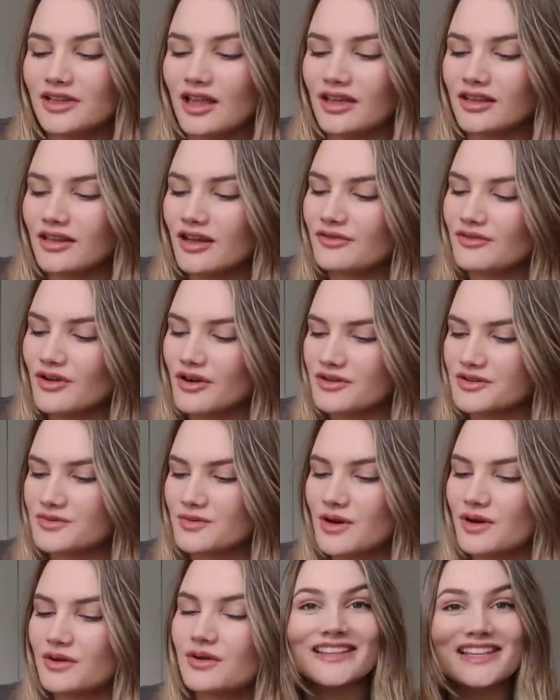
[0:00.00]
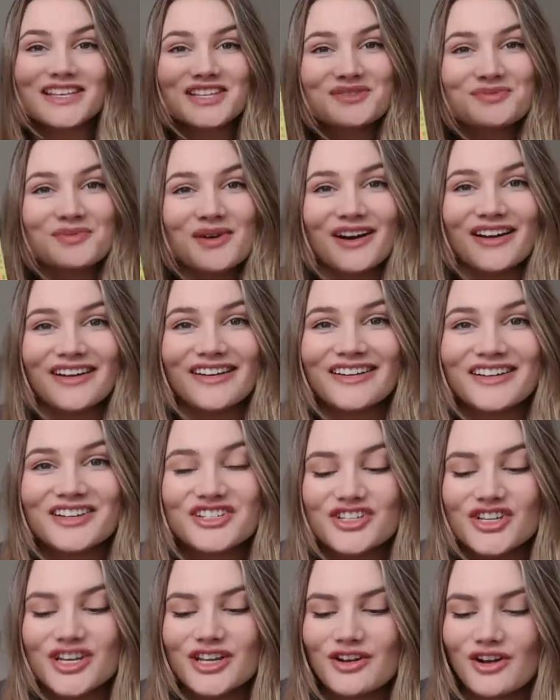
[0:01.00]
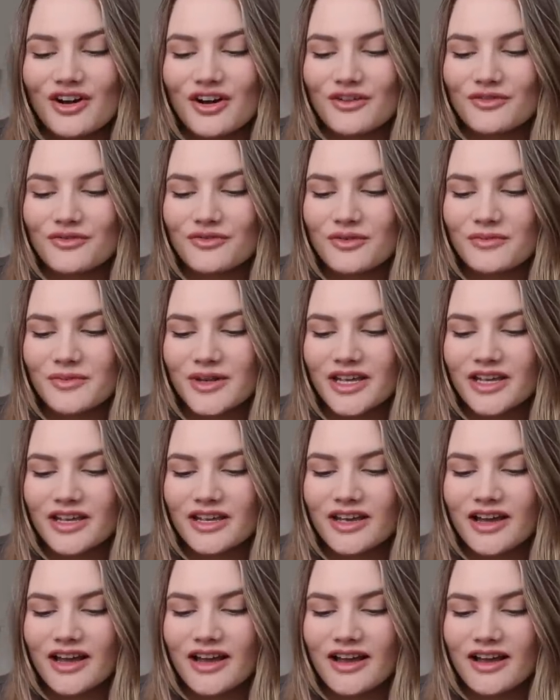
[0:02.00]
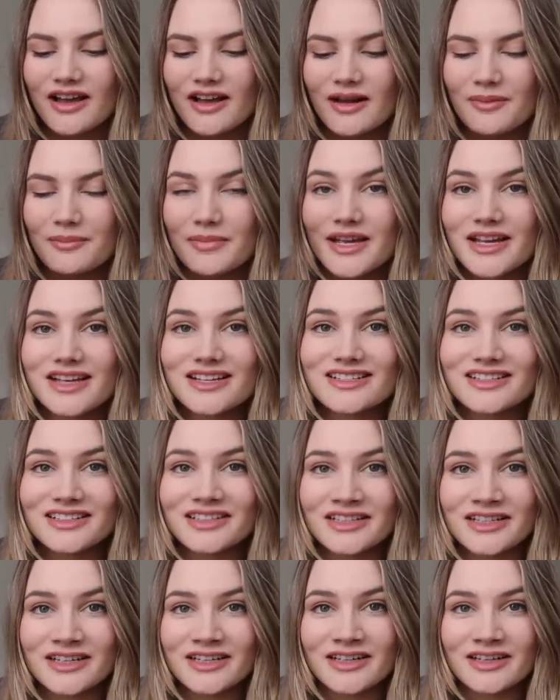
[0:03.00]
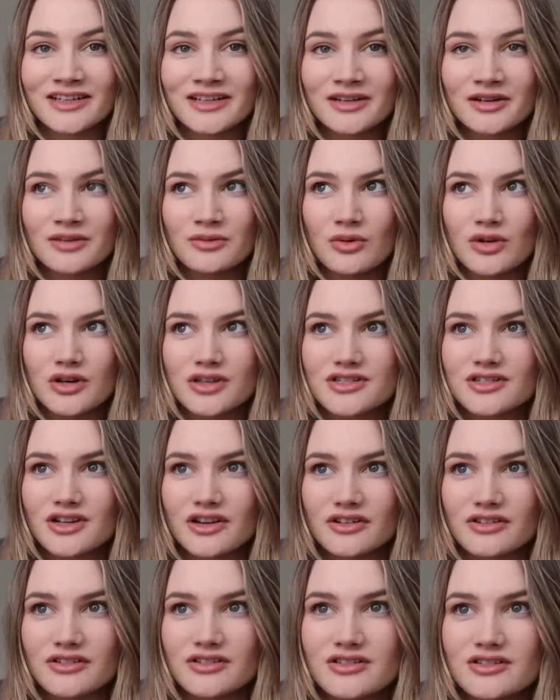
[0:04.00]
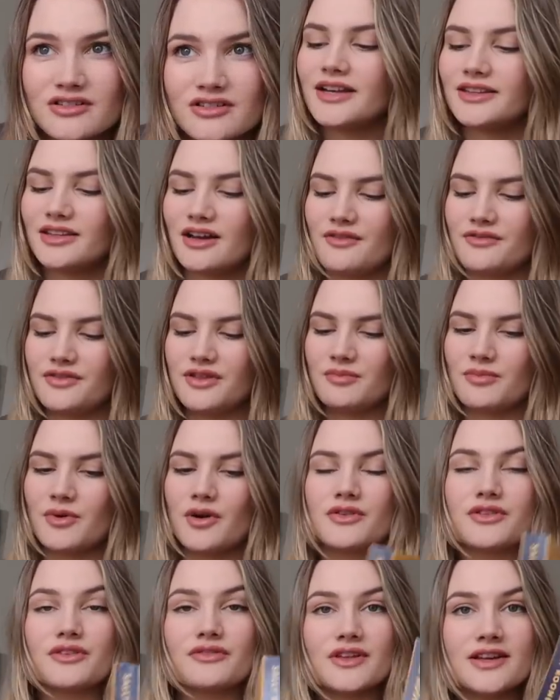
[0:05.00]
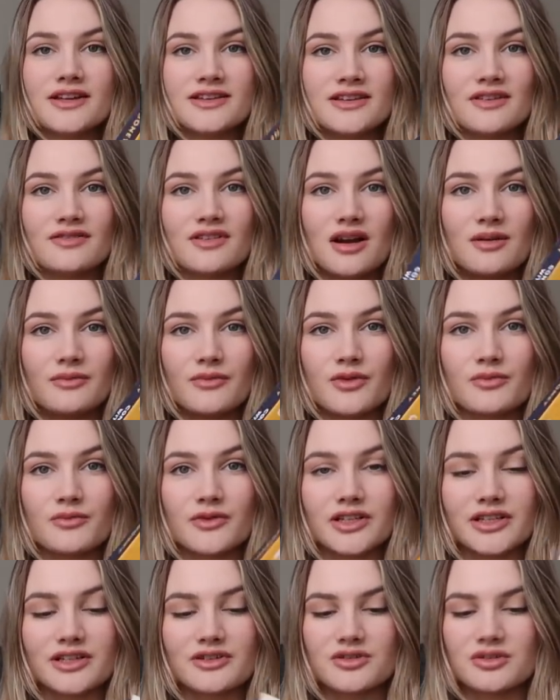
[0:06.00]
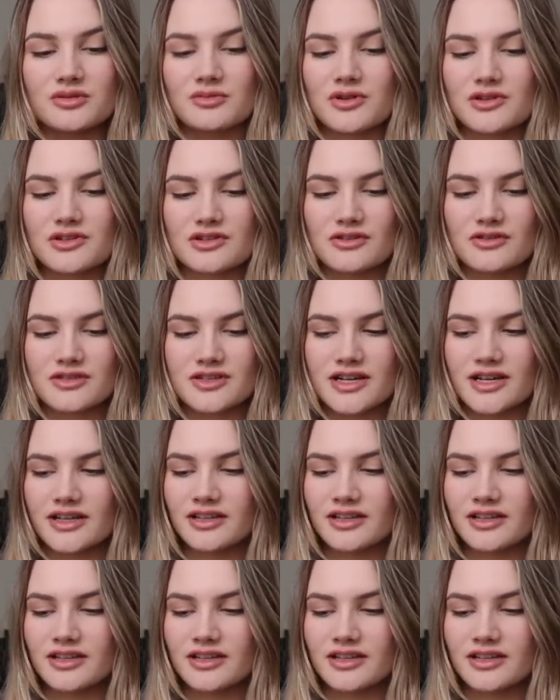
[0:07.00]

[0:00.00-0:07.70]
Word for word: Love her as well. This one she got for me at uh, Piccadilly Waterstones. I love that both of these have come from really cool bookstores in